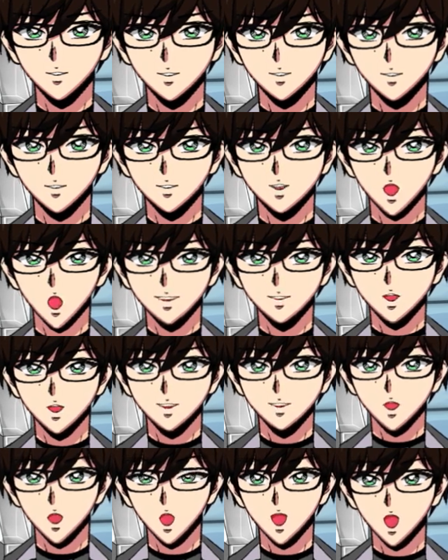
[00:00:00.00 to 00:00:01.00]
Absolute
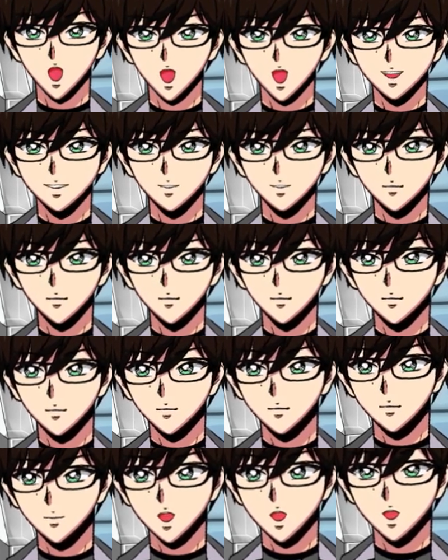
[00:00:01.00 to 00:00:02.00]
Ice Shield,
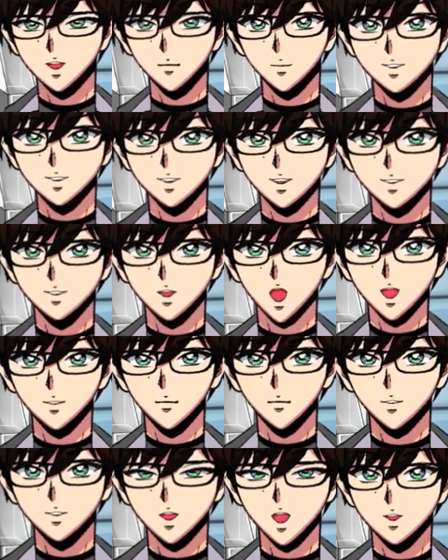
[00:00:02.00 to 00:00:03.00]
which of course we run
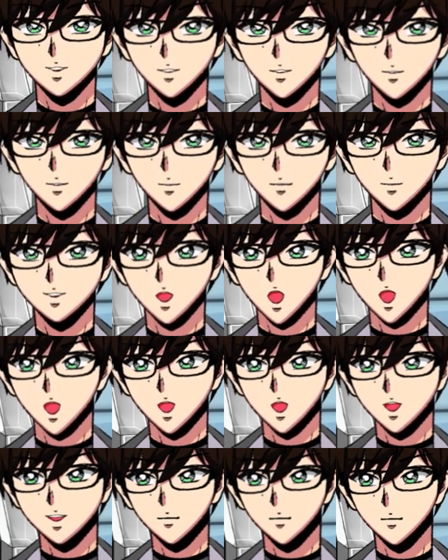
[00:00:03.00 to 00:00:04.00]
4 of,
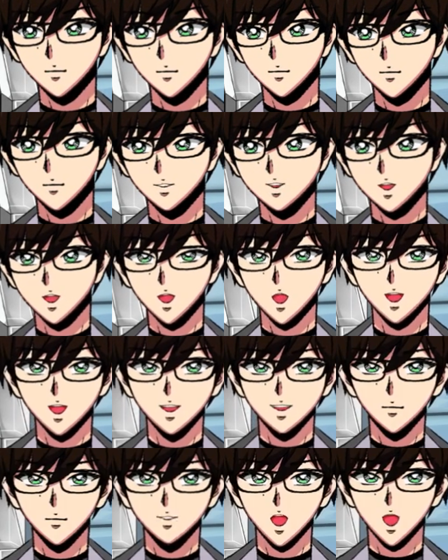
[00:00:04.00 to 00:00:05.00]
because that's the
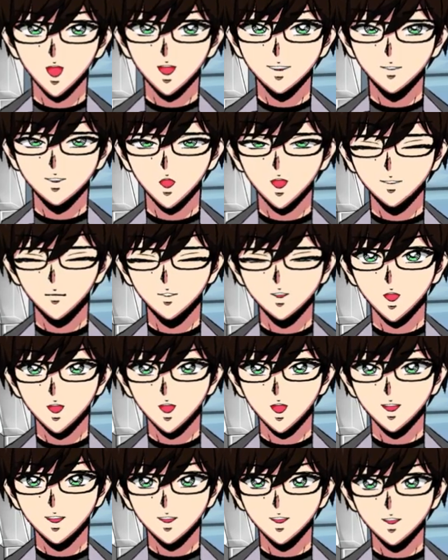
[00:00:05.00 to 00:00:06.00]
best defensive
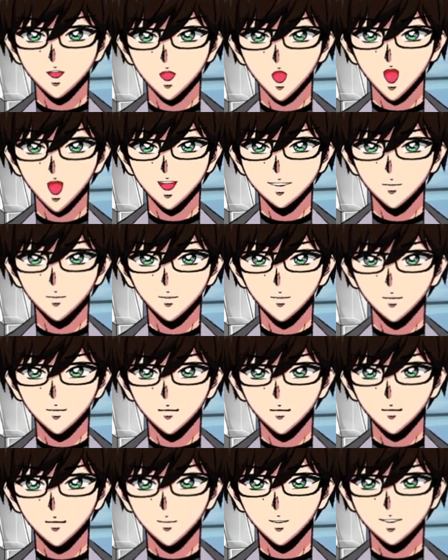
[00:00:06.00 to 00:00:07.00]
card in the game.
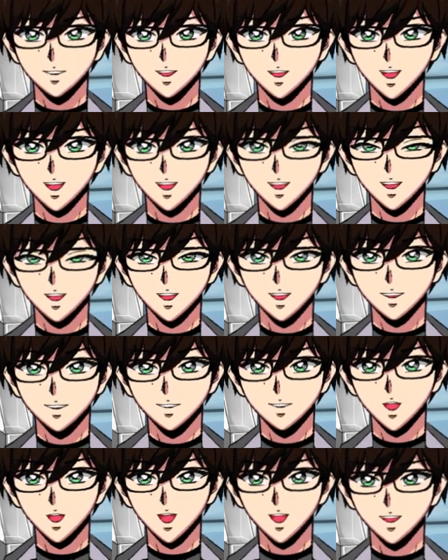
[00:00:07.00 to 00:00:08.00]

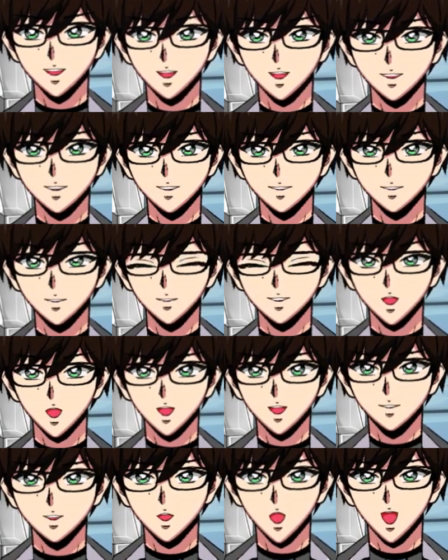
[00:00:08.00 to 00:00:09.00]
Then I run 3 of
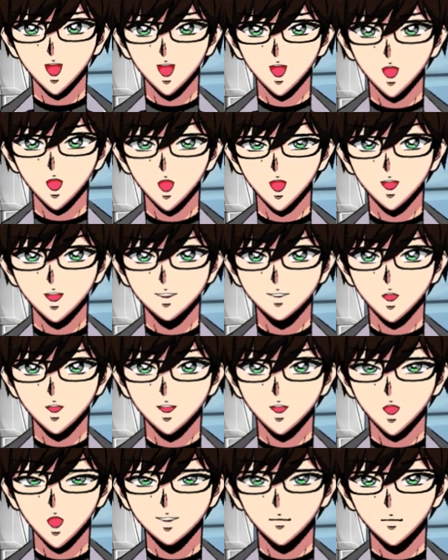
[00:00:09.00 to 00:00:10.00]
the Nexus Netherworld
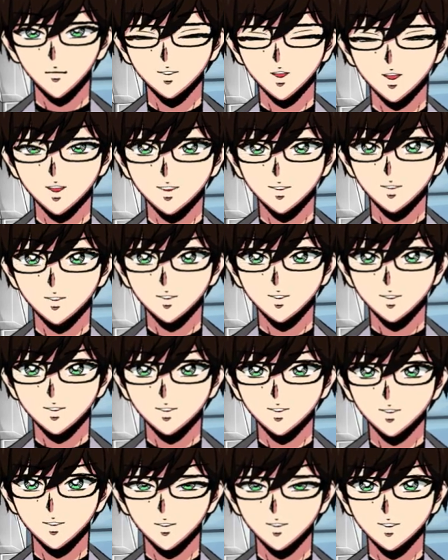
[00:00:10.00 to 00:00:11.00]
Depths.
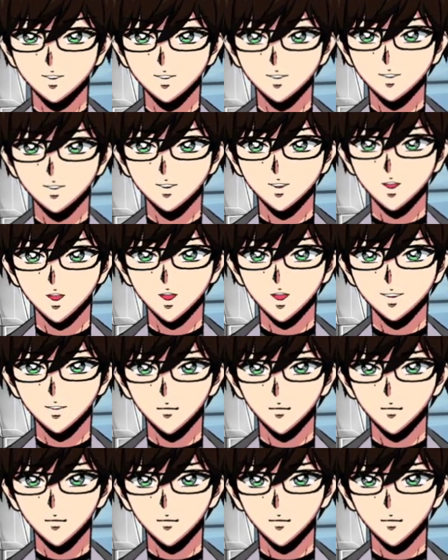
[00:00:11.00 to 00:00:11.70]
I